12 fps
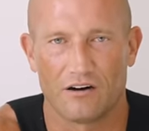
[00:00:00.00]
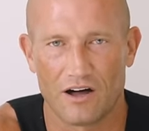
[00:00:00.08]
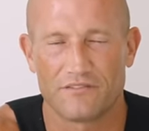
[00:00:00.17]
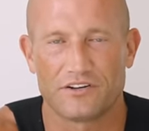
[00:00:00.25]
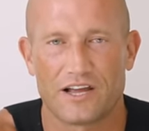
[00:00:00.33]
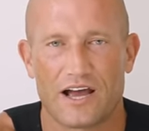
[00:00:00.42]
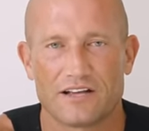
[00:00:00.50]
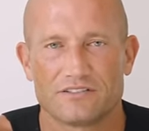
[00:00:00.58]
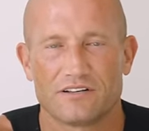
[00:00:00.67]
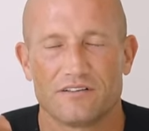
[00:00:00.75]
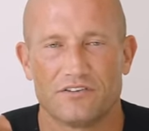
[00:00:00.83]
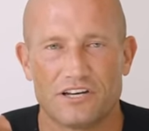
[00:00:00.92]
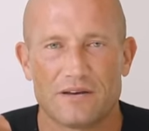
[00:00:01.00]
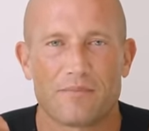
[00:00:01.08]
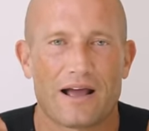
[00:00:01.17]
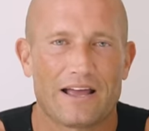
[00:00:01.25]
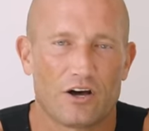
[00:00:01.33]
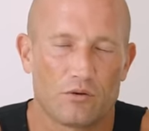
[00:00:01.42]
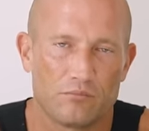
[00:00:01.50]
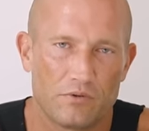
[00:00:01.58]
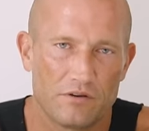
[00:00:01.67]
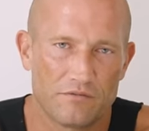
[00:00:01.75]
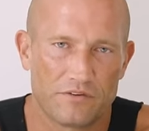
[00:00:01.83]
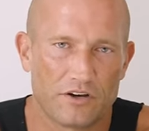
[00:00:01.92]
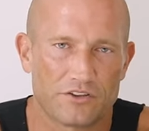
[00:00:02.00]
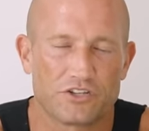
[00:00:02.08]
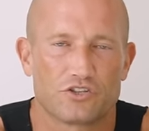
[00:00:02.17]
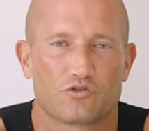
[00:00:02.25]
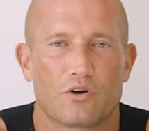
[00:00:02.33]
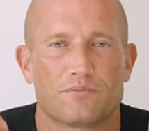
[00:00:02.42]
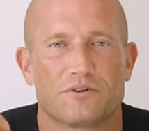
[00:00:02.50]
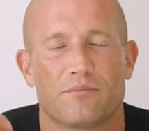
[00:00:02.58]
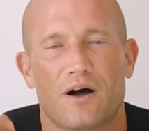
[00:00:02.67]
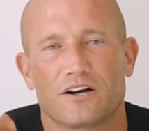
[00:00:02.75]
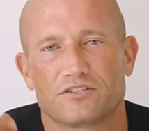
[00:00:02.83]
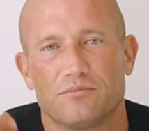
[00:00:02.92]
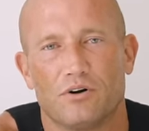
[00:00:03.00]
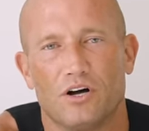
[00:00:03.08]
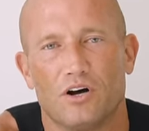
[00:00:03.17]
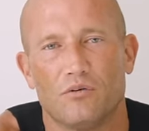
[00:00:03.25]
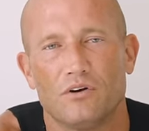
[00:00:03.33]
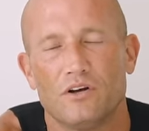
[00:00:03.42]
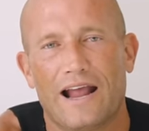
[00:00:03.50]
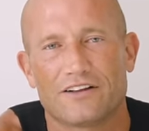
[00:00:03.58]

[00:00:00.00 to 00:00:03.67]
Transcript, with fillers: I love you guys. If you need my help, fill out the description box below,